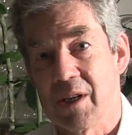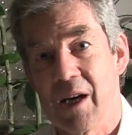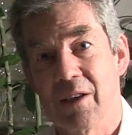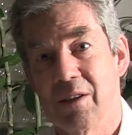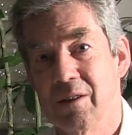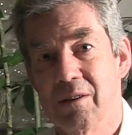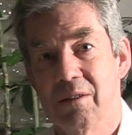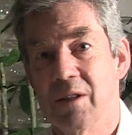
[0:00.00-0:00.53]

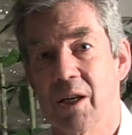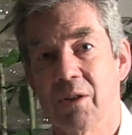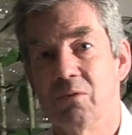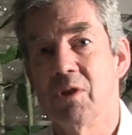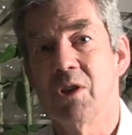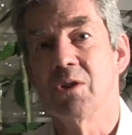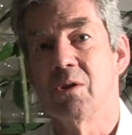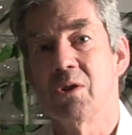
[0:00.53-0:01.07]
I've done
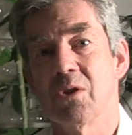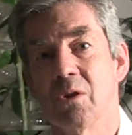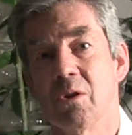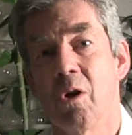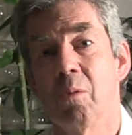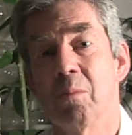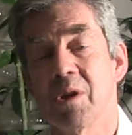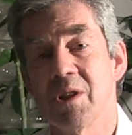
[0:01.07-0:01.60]
research on
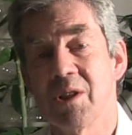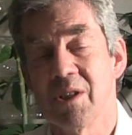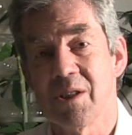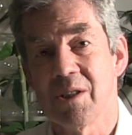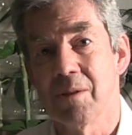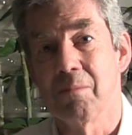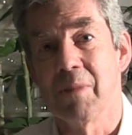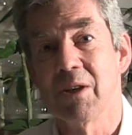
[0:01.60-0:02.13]

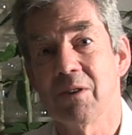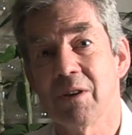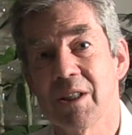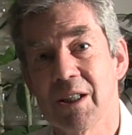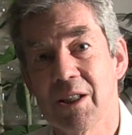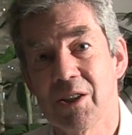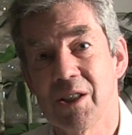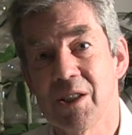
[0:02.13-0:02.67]
homelessness and mental
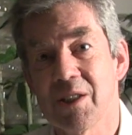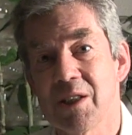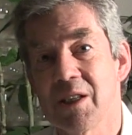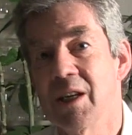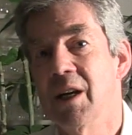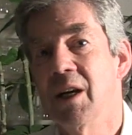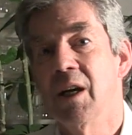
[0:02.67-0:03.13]
illness,